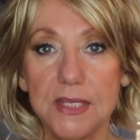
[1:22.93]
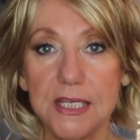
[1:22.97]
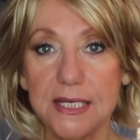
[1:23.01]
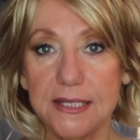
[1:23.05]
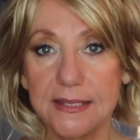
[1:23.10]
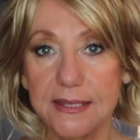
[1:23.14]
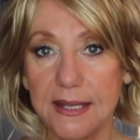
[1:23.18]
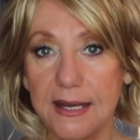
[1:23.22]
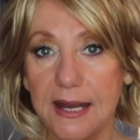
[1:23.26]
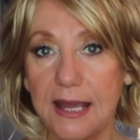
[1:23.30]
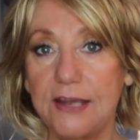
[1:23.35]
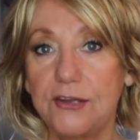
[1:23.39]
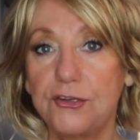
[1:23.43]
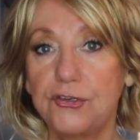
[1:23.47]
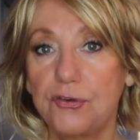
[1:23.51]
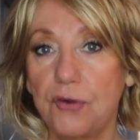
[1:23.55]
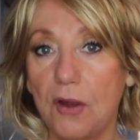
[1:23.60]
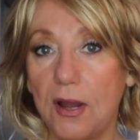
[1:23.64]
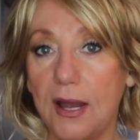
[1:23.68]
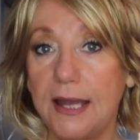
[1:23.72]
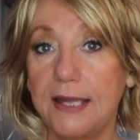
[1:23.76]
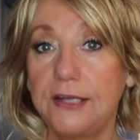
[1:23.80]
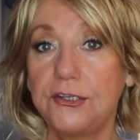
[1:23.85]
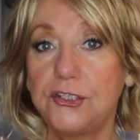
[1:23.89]
and then I
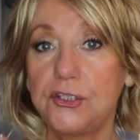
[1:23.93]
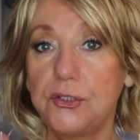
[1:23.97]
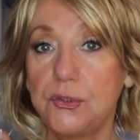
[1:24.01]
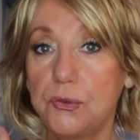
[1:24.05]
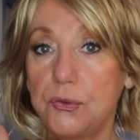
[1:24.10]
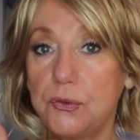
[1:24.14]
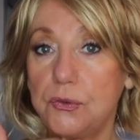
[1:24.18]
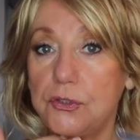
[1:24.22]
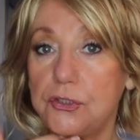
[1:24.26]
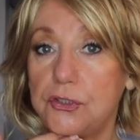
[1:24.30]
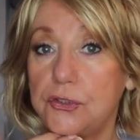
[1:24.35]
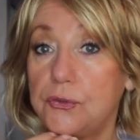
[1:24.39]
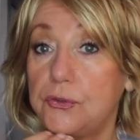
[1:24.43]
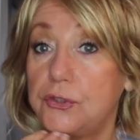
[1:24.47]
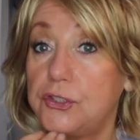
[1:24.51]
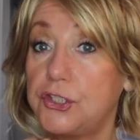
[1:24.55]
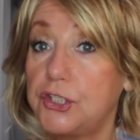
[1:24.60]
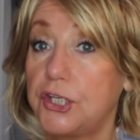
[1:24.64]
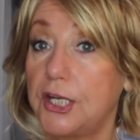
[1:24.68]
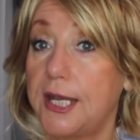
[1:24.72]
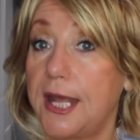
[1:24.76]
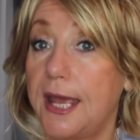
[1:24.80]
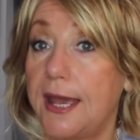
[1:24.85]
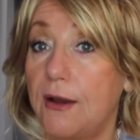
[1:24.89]
try to do
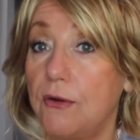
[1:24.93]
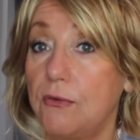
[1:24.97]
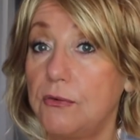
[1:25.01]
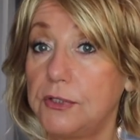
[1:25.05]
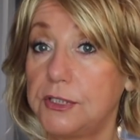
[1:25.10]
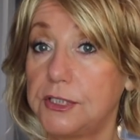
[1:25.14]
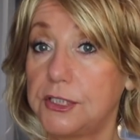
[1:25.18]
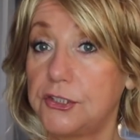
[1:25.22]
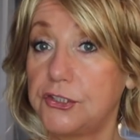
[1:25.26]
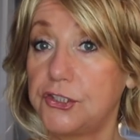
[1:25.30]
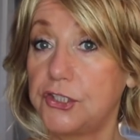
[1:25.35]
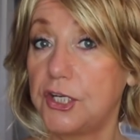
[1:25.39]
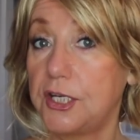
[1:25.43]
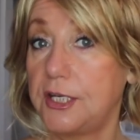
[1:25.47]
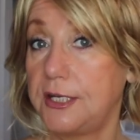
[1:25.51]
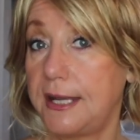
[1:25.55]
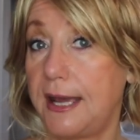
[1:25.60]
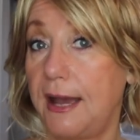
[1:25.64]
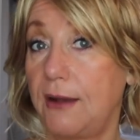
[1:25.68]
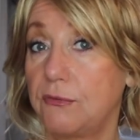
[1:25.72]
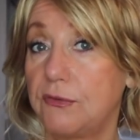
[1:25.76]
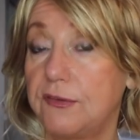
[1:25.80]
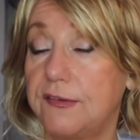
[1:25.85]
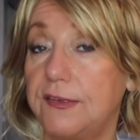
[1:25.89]
chin out, chin
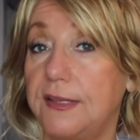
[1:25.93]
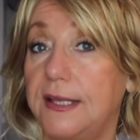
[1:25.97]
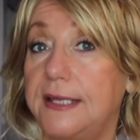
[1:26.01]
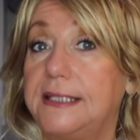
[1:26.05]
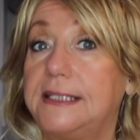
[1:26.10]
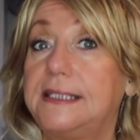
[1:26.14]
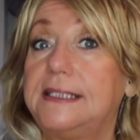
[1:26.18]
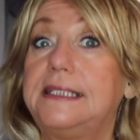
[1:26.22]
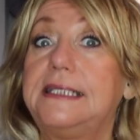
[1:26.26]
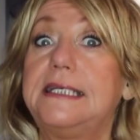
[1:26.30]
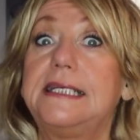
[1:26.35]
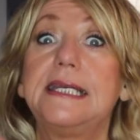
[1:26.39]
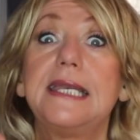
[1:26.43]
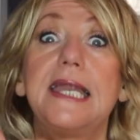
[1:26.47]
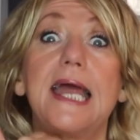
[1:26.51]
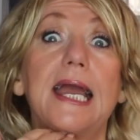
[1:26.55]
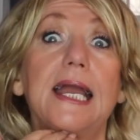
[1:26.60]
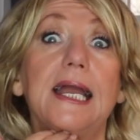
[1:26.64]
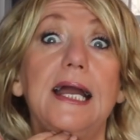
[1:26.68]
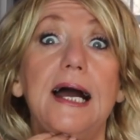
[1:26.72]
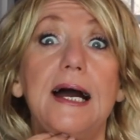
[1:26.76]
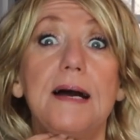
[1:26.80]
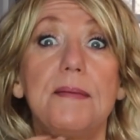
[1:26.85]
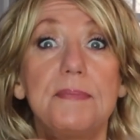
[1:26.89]
down slightly,
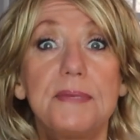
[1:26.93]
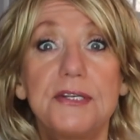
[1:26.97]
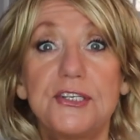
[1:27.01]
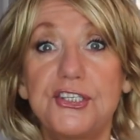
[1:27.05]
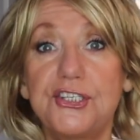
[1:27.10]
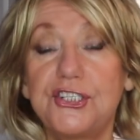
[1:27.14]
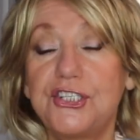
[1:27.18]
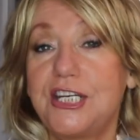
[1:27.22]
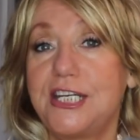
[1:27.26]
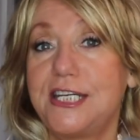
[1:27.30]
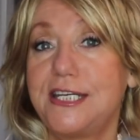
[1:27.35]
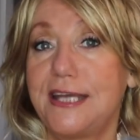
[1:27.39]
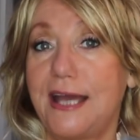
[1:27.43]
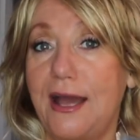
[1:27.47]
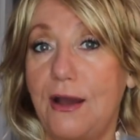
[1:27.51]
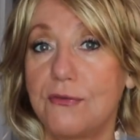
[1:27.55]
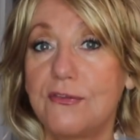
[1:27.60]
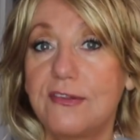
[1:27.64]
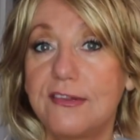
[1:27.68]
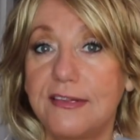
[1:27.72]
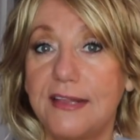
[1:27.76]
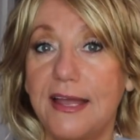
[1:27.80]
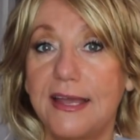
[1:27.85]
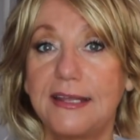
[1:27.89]
neck up, chin
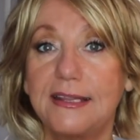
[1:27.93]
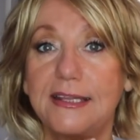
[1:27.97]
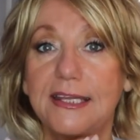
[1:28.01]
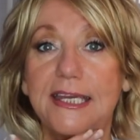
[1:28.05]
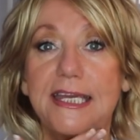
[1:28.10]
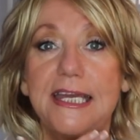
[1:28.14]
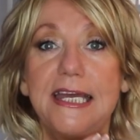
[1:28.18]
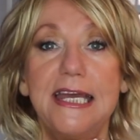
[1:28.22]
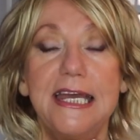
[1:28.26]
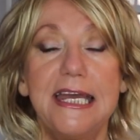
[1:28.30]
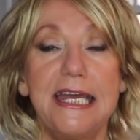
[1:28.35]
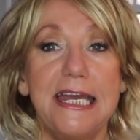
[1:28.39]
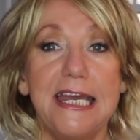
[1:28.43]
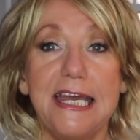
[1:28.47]
down slightly.